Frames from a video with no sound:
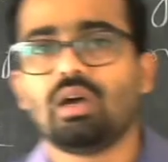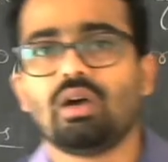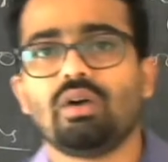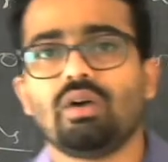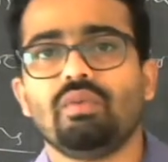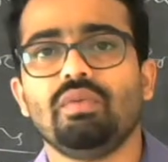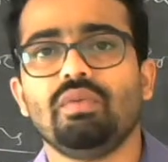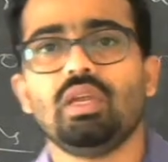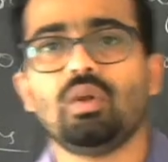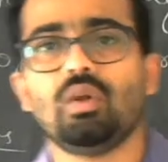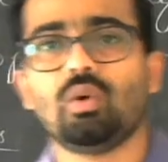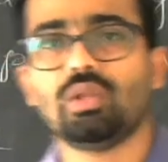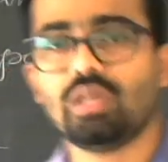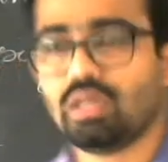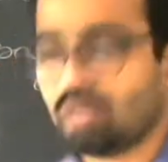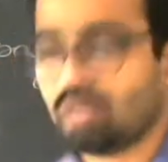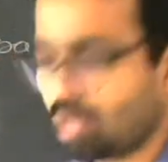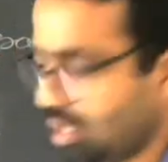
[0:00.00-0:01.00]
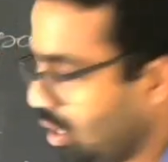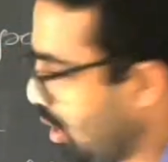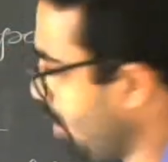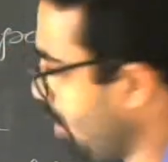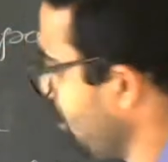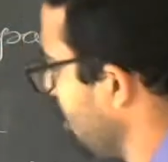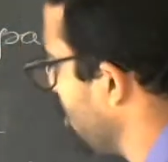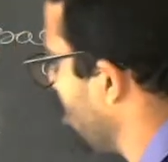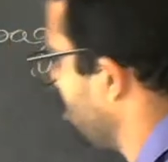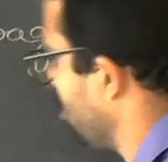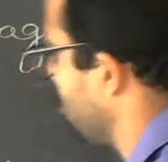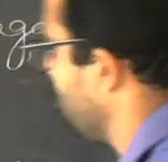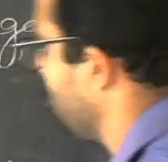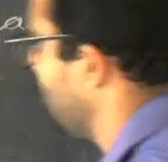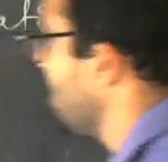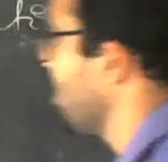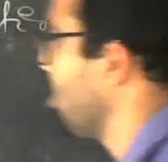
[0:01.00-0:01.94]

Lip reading: we know that now we got the meaning